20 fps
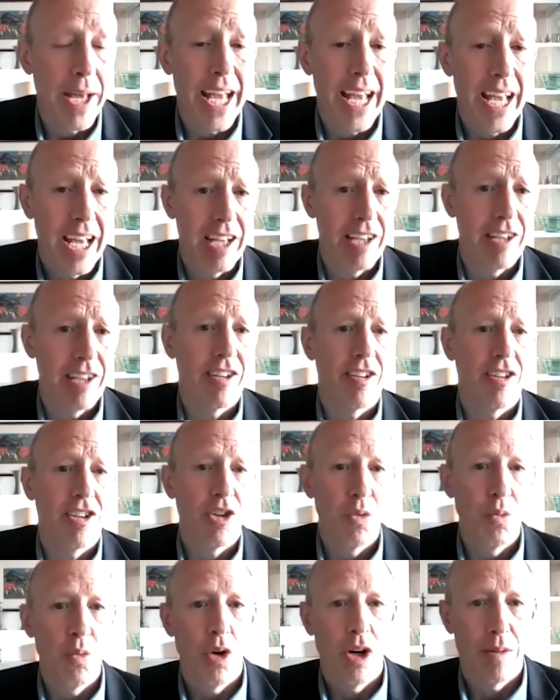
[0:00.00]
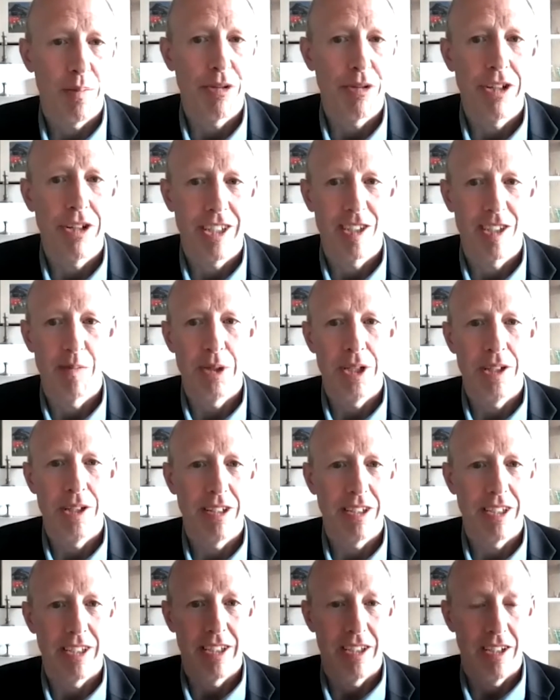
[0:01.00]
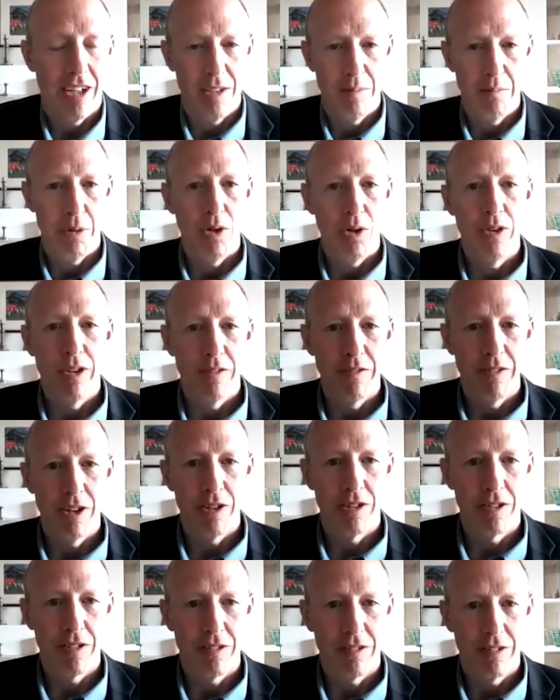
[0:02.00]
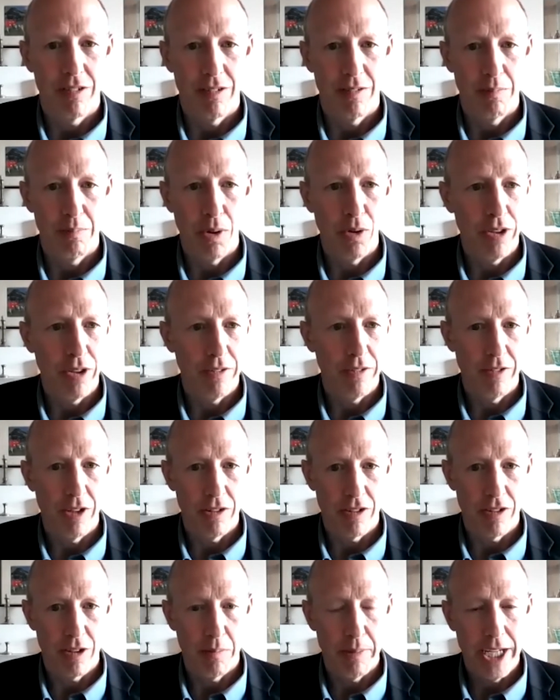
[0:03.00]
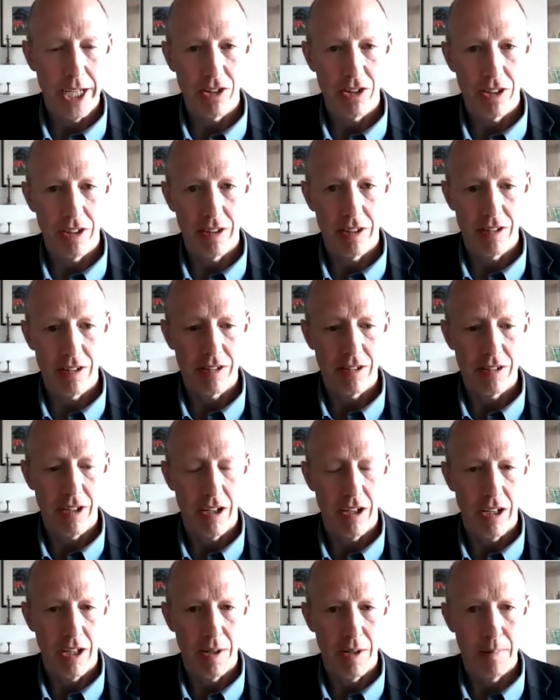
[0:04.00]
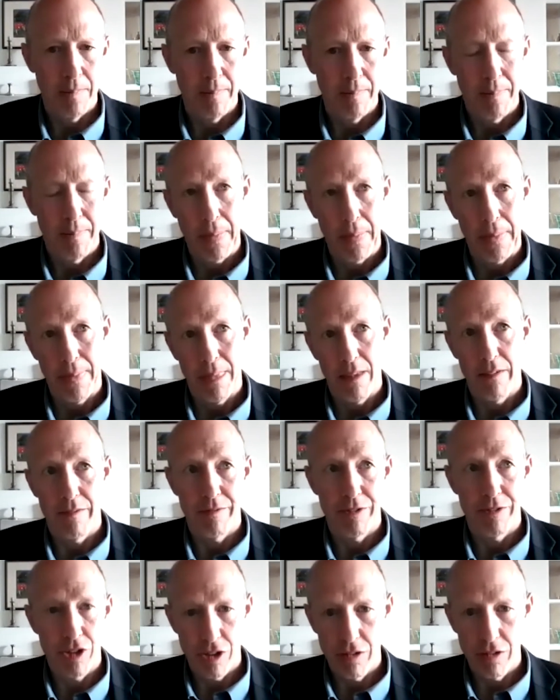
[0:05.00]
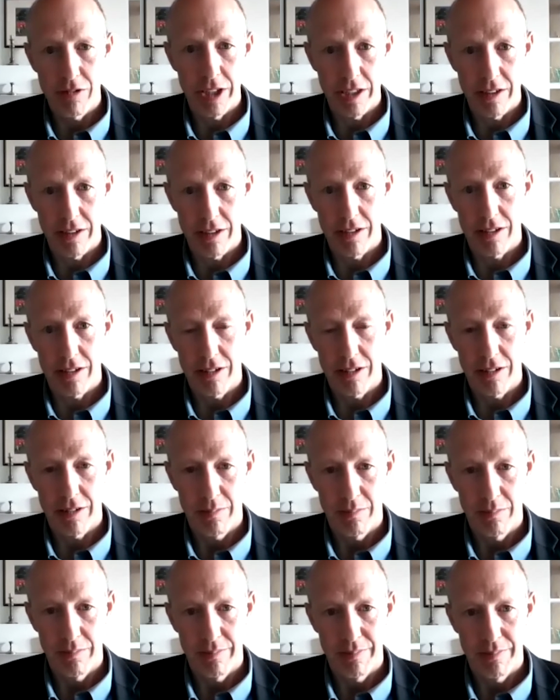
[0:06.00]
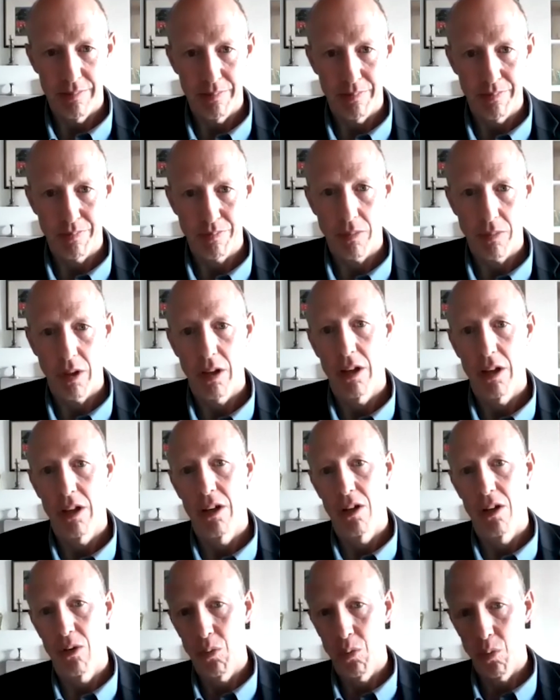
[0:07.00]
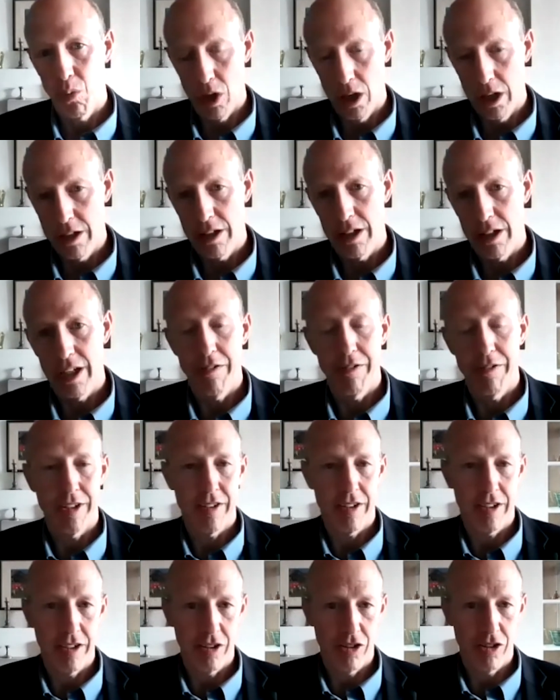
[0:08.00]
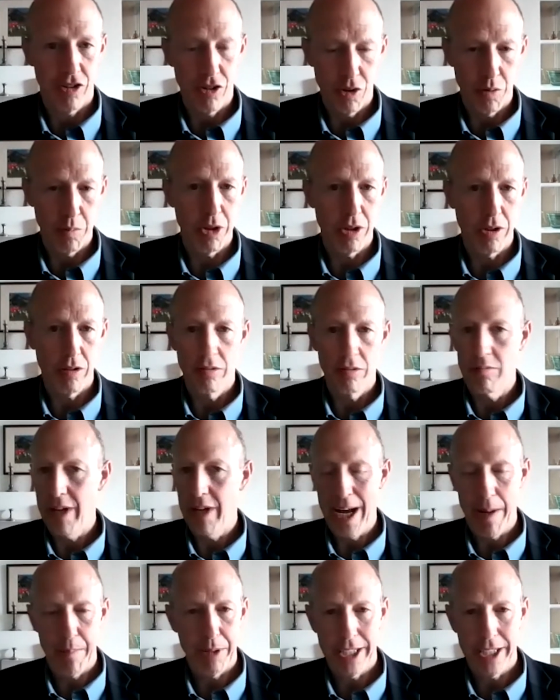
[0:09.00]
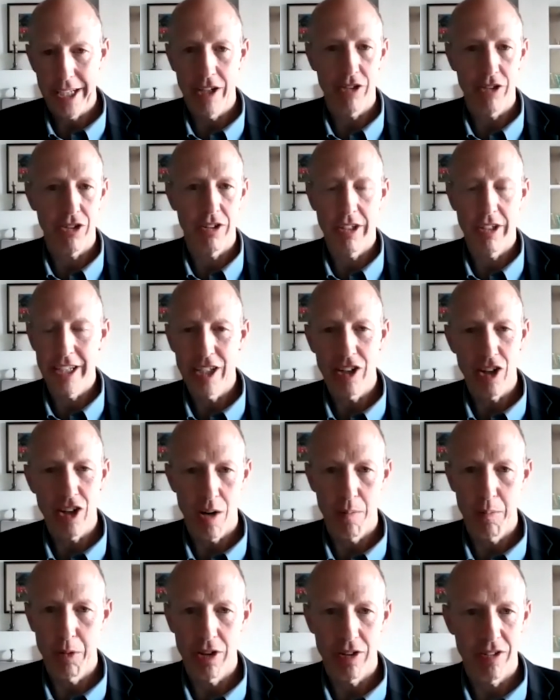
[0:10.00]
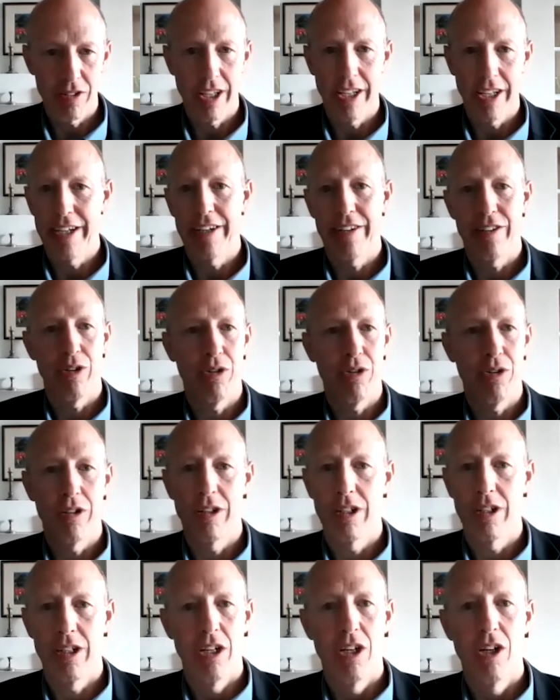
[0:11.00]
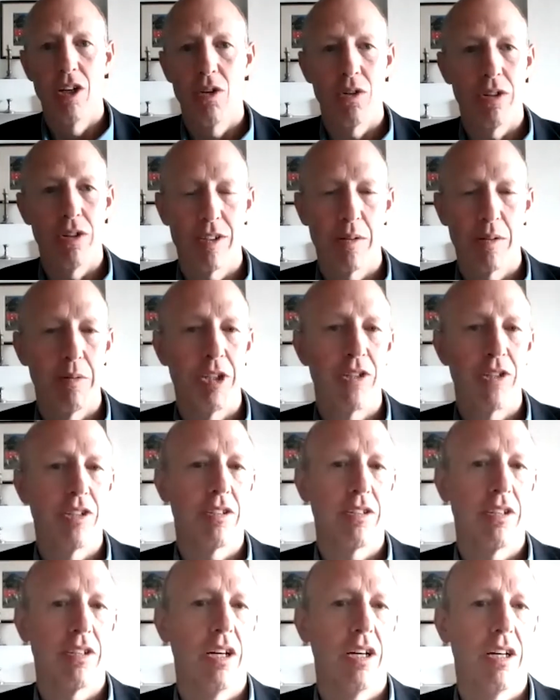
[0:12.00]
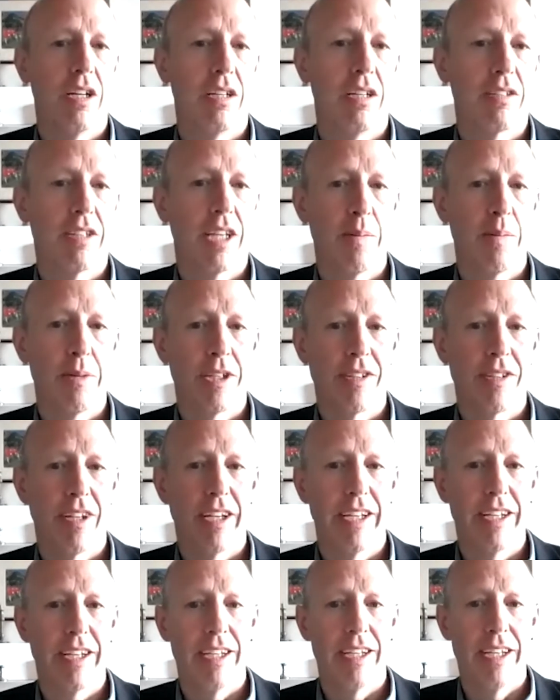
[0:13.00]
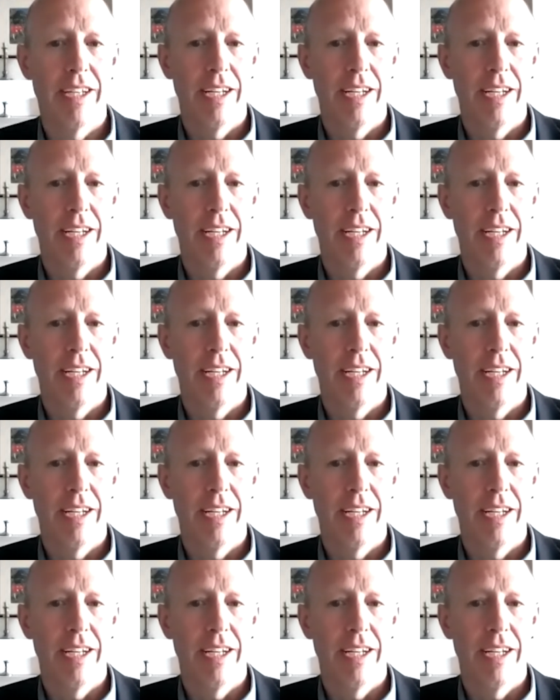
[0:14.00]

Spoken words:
And you want predictability on both of those dimensions for two reasons. One, if it's a consumer application, e-commerce site, or some other type of site,